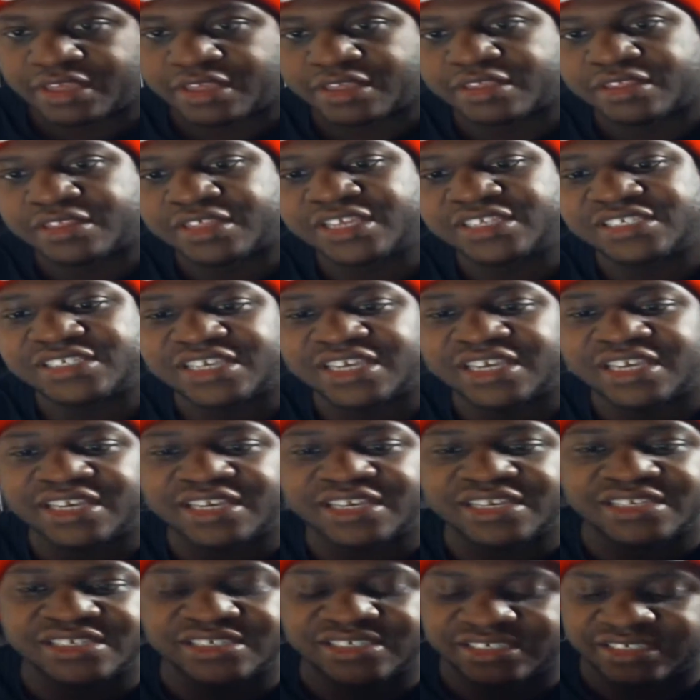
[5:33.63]
this
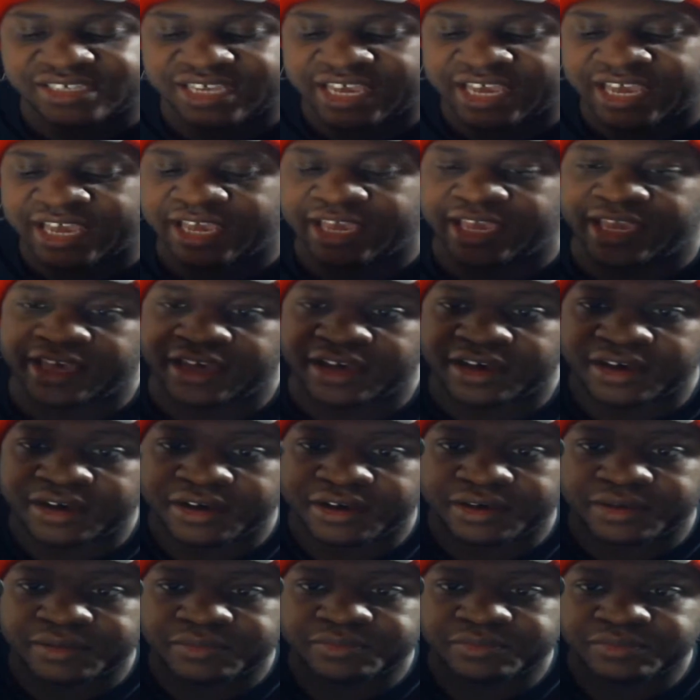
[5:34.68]
is
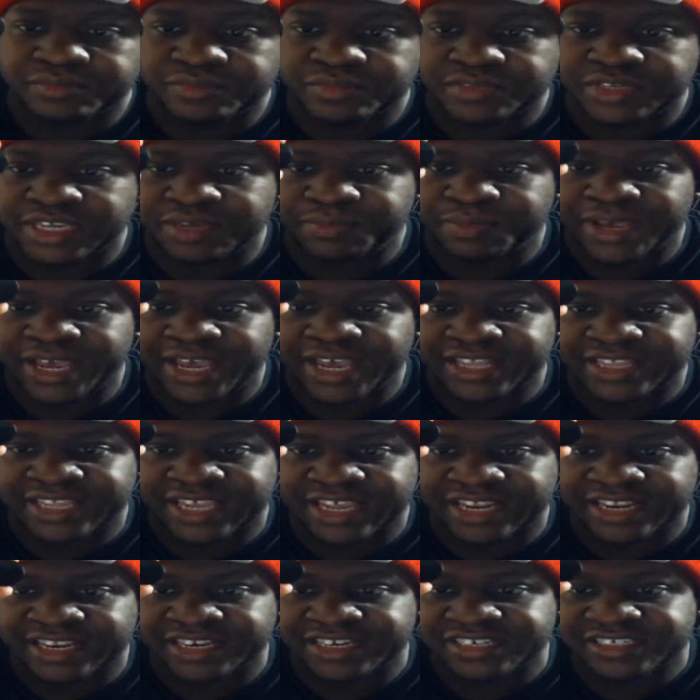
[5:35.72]
a D-pad
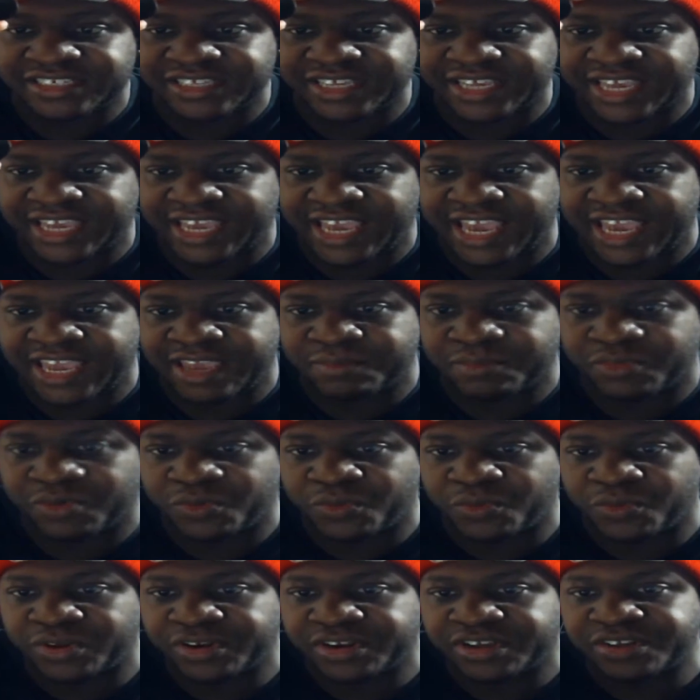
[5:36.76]
that initially came
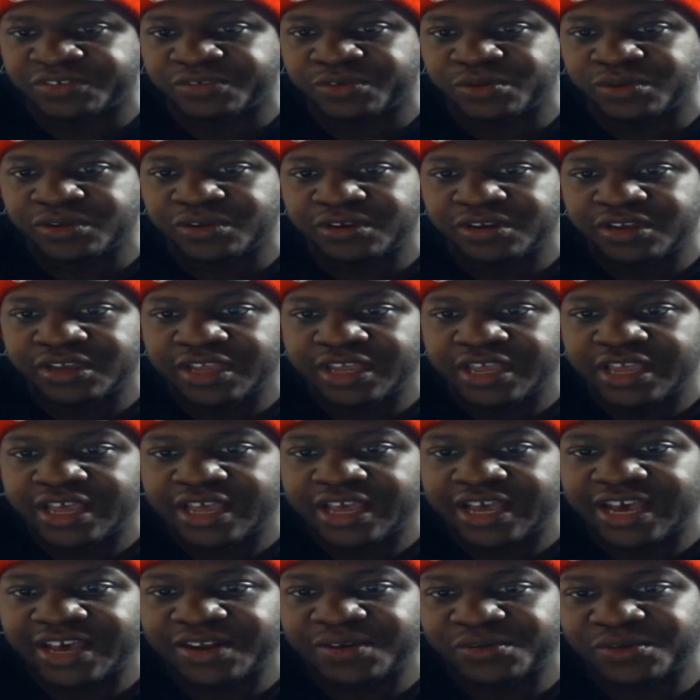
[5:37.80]
on the controller.
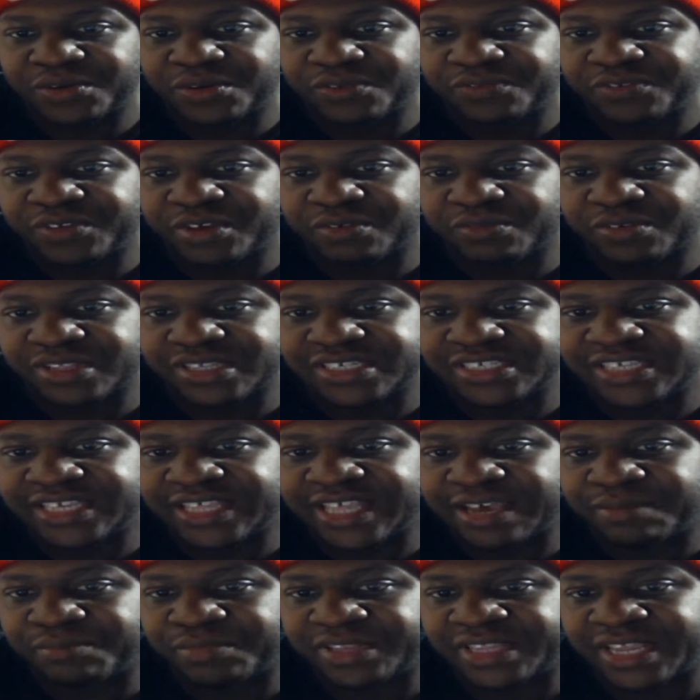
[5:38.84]
I don't know if you can really see
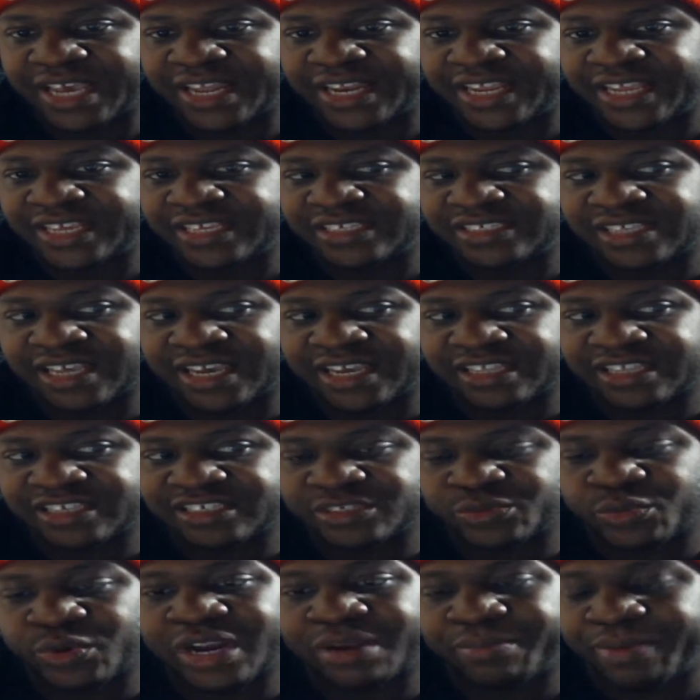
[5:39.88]
that, but that is like the
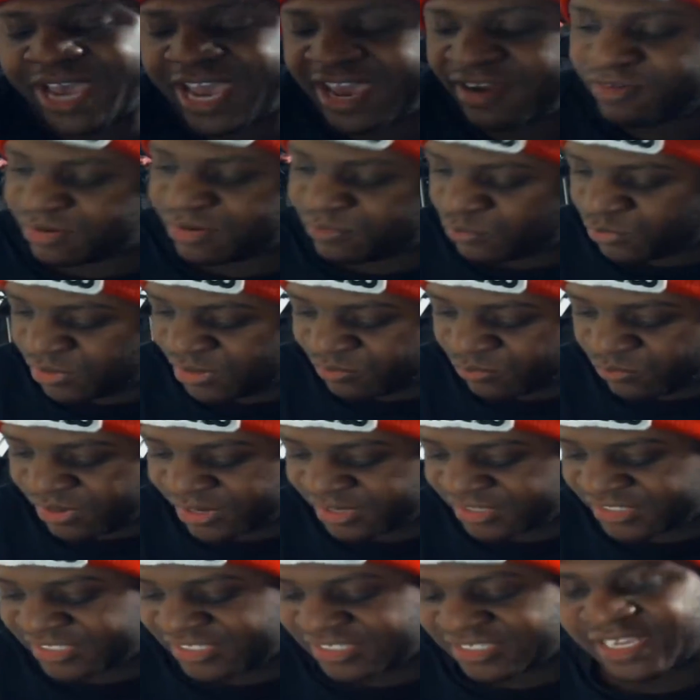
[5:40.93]
square pattern one where
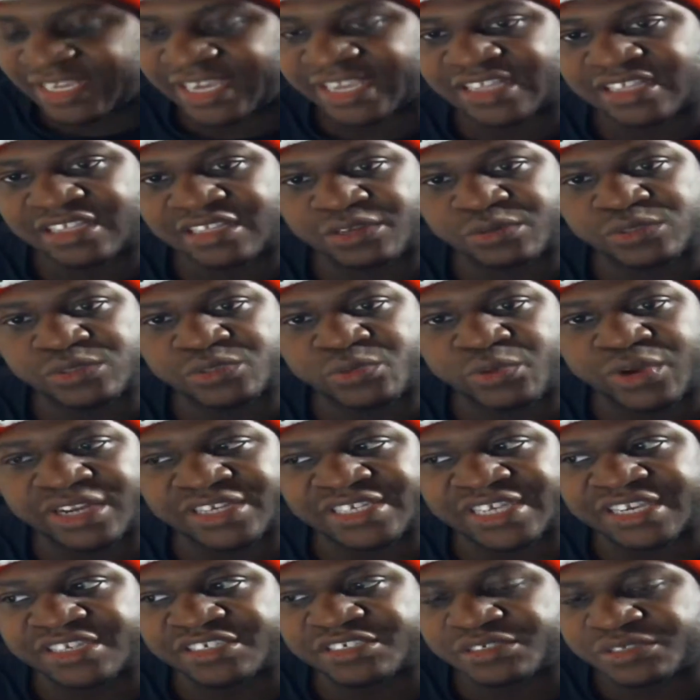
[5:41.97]
it's just like the little square
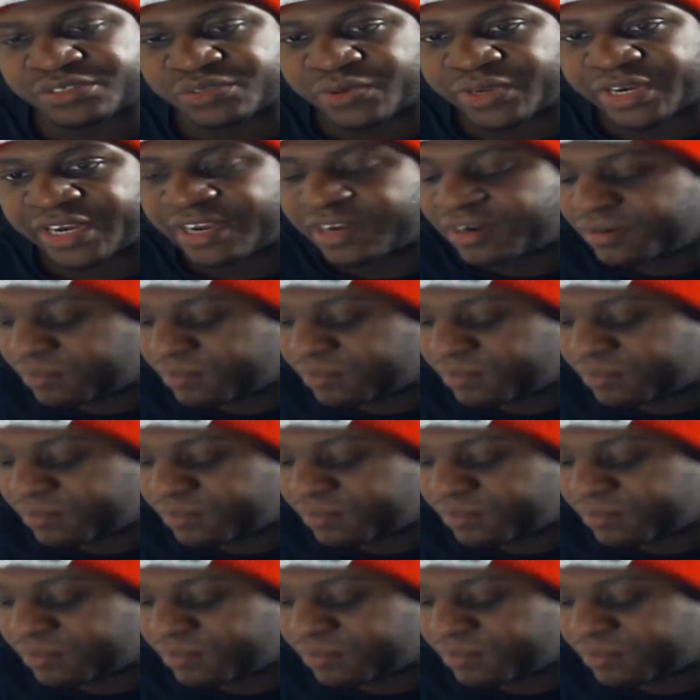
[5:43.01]
textures on there.